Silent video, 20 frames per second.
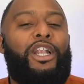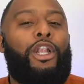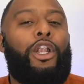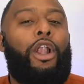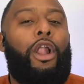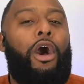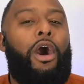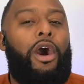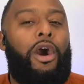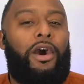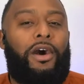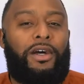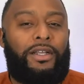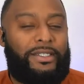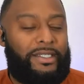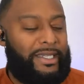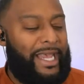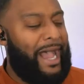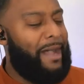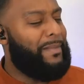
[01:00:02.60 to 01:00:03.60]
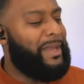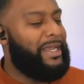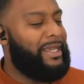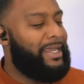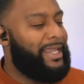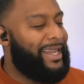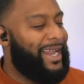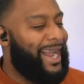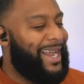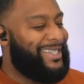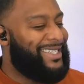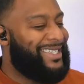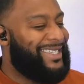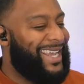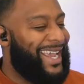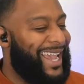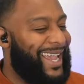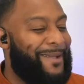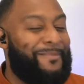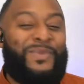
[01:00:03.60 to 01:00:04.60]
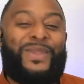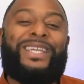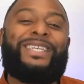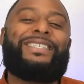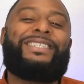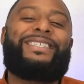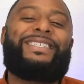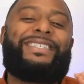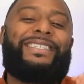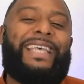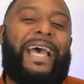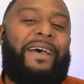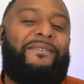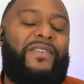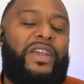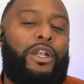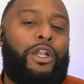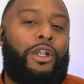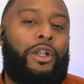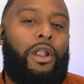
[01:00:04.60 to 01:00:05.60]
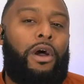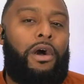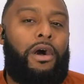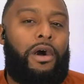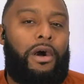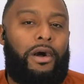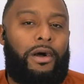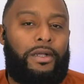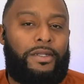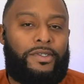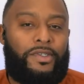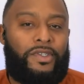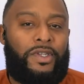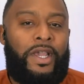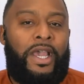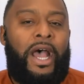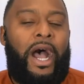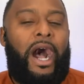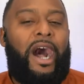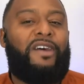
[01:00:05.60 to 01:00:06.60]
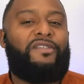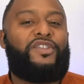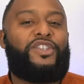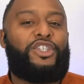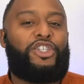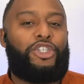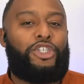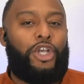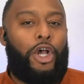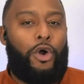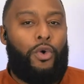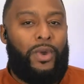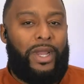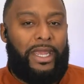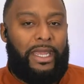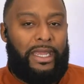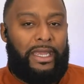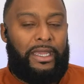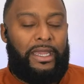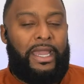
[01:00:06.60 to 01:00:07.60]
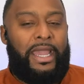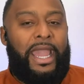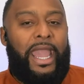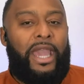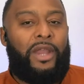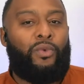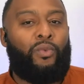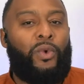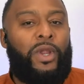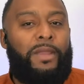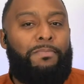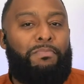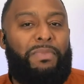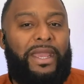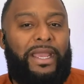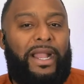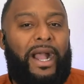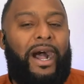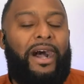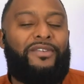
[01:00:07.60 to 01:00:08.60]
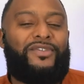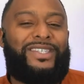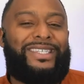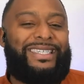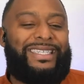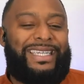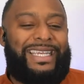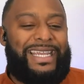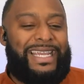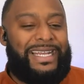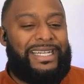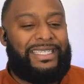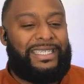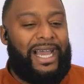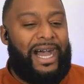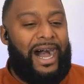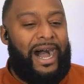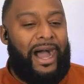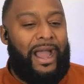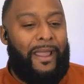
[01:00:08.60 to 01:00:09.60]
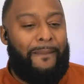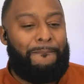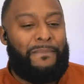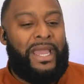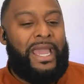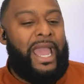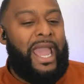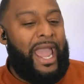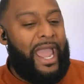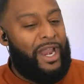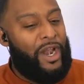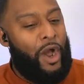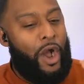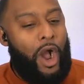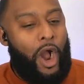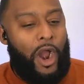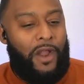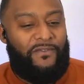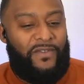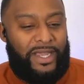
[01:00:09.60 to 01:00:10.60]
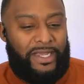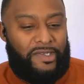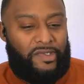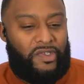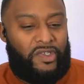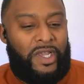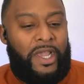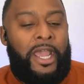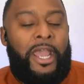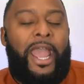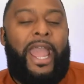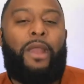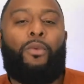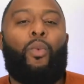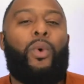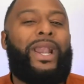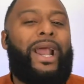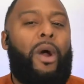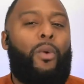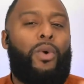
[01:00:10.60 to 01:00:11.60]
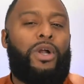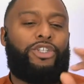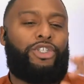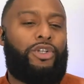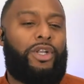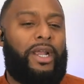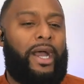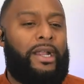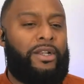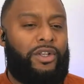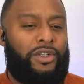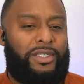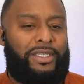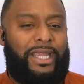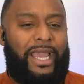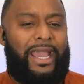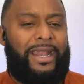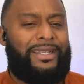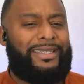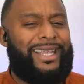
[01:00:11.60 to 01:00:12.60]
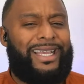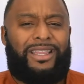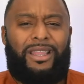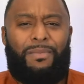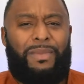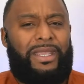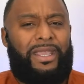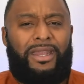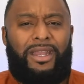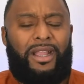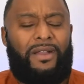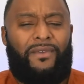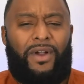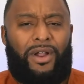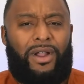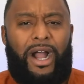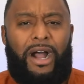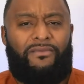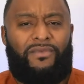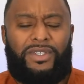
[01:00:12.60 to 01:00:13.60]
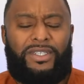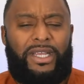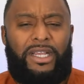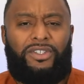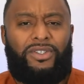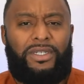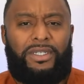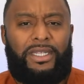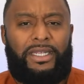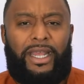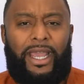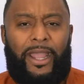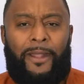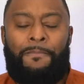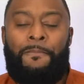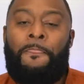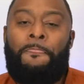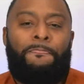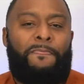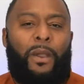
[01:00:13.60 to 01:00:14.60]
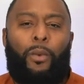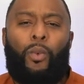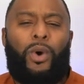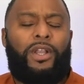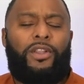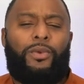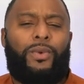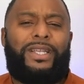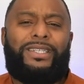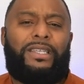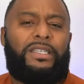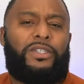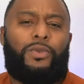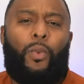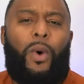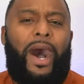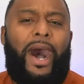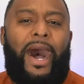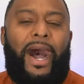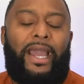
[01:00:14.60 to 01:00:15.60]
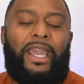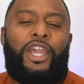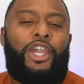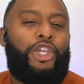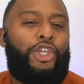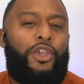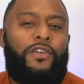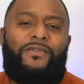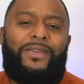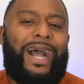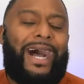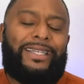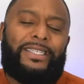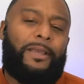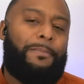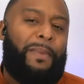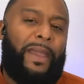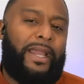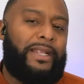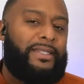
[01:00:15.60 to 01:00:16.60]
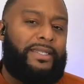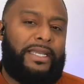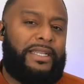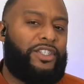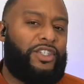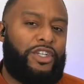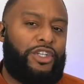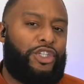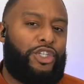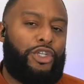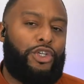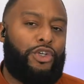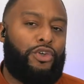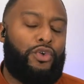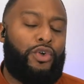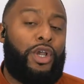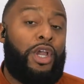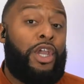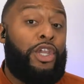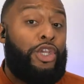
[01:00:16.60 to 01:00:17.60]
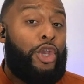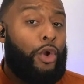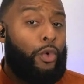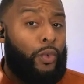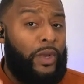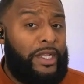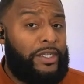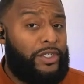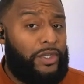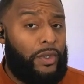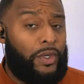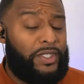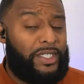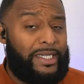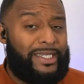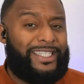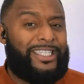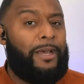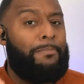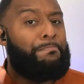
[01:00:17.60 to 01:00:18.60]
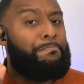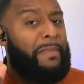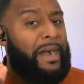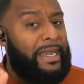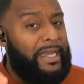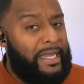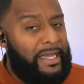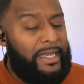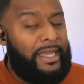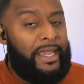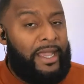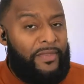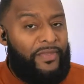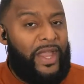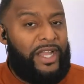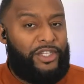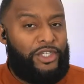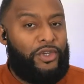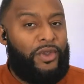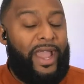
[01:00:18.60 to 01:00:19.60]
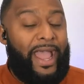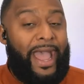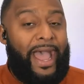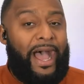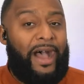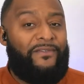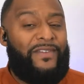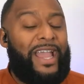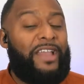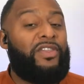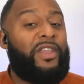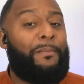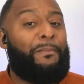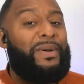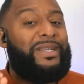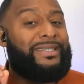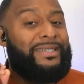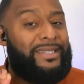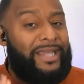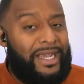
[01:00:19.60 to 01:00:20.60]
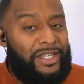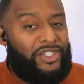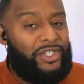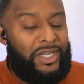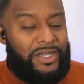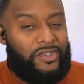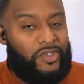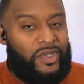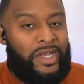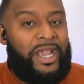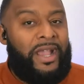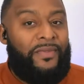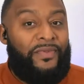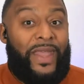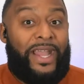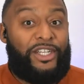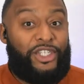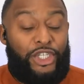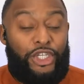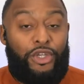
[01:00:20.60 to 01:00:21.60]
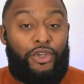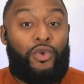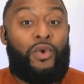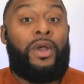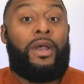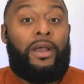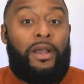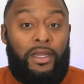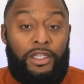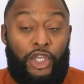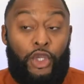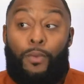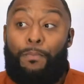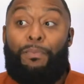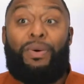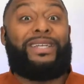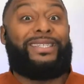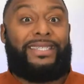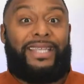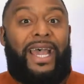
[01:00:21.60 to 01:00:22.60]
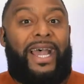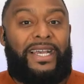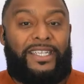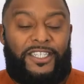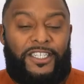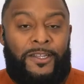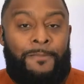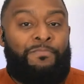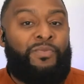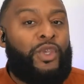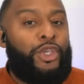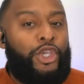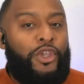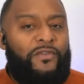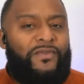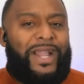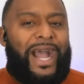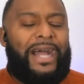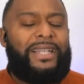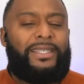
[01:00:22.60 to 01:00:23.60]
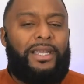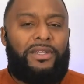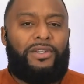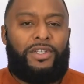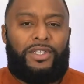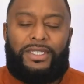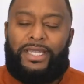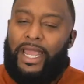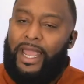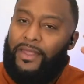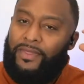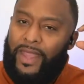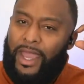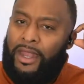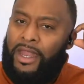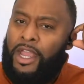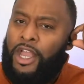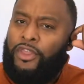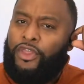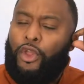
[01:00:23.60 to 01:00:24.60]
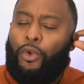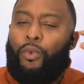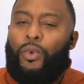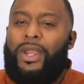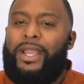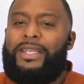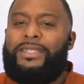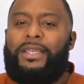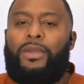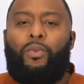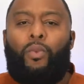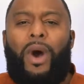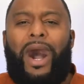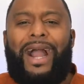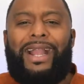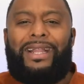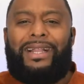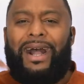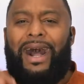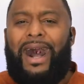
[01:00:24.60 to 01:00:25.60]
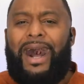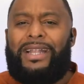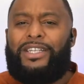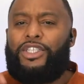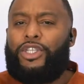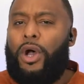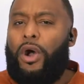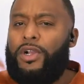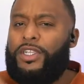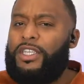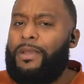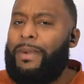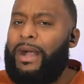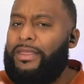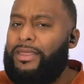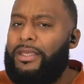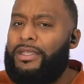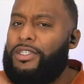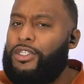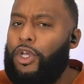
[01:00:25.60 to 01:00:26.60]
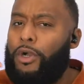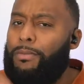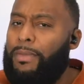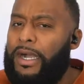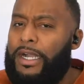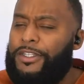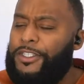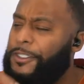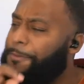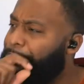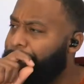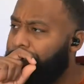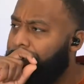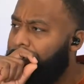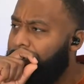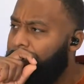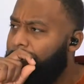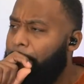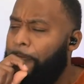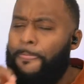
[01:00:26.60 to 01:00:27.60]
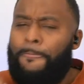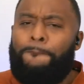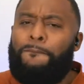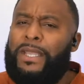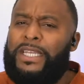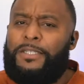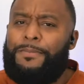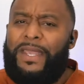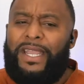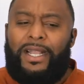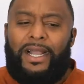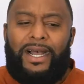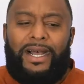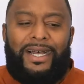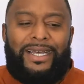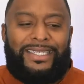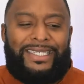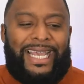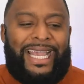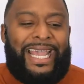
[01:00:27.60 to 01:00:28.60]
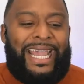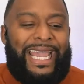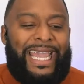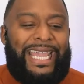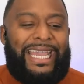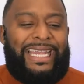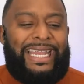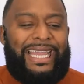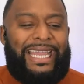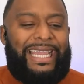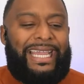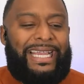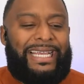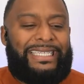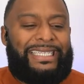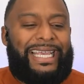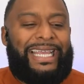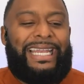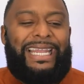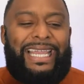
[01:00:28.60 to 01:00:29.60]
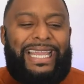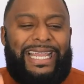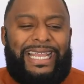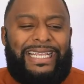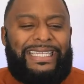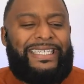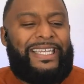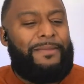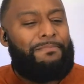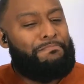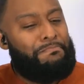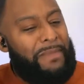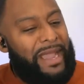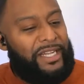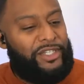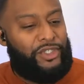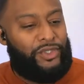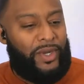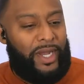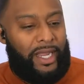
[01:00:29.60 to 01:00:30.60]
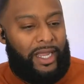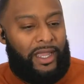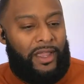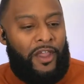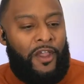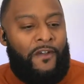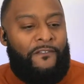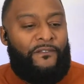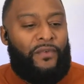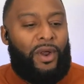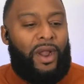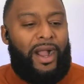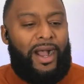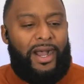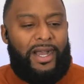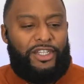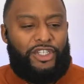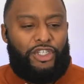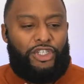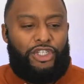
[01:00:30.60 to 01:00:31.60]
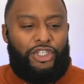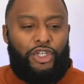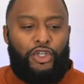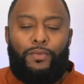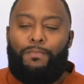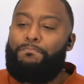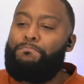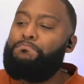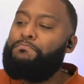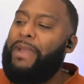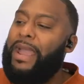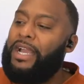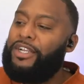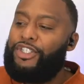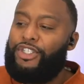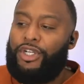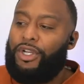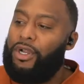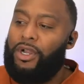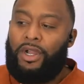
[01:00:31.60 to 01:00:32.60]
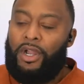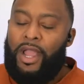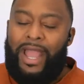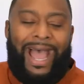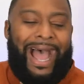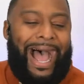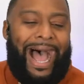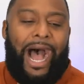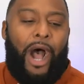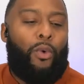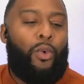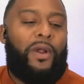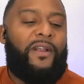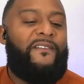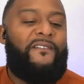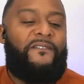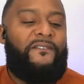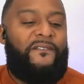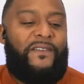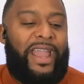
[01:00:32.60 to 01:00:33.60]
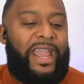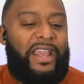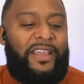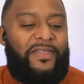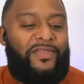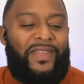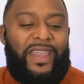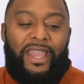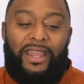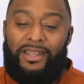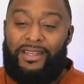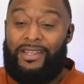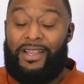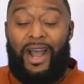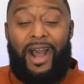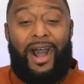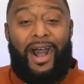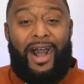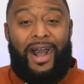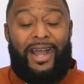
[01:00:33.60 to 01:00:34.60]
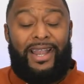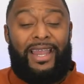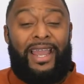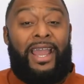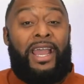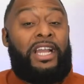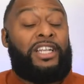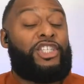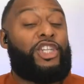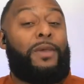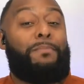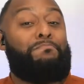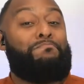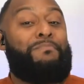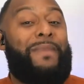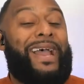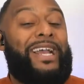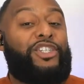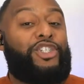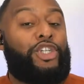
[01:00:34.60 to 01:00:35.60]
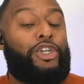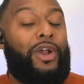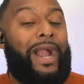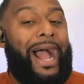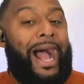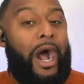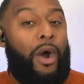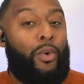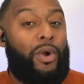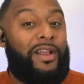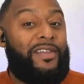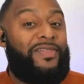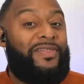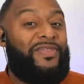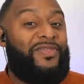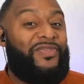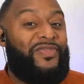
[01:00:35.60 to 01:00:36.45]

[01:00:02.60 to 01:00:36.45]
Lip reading: laws. How many did I say? Seven laws of sowing and reaping, of seed time and harvest. And what I want you to understand is at the beginning of our conversation today, that one of the reasons why you've got to pay attention to your resources, the money that you have and the possessions that you you possess. You've got to understand that the reason why God talks about this so much is because it is an easy metric for us to measure our faith in God, to measure our